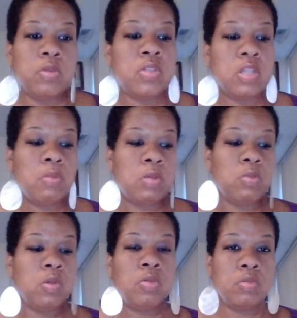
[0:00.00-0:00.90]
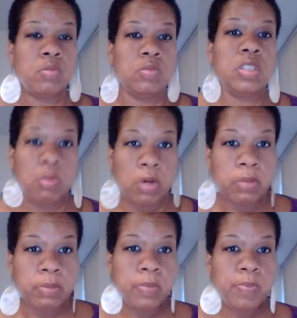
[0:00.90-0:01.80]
someone will show up